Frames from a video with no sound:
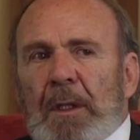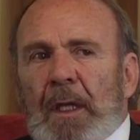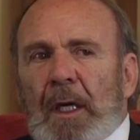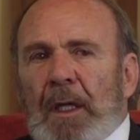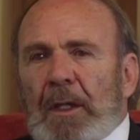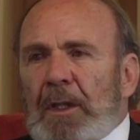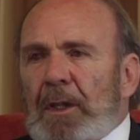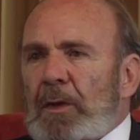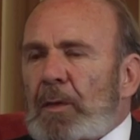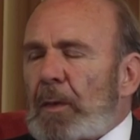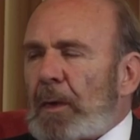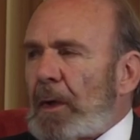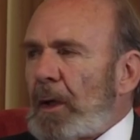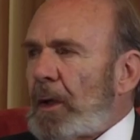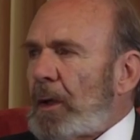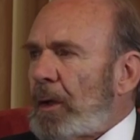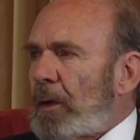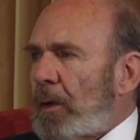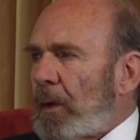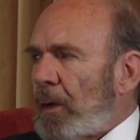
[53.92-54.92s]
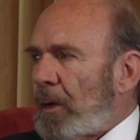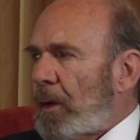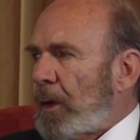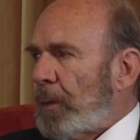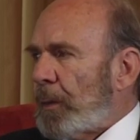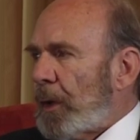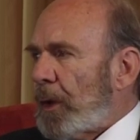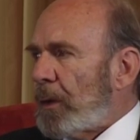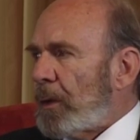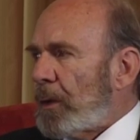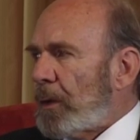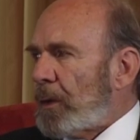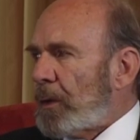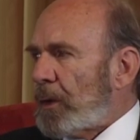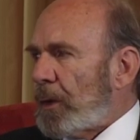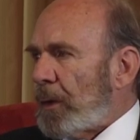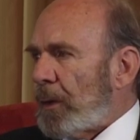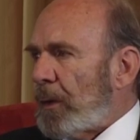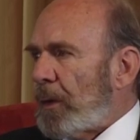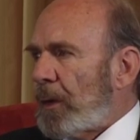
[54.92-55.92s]
I just want to talk about
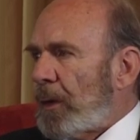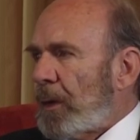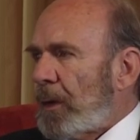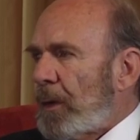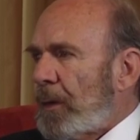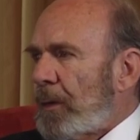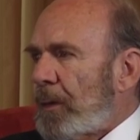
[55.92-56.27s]
truth.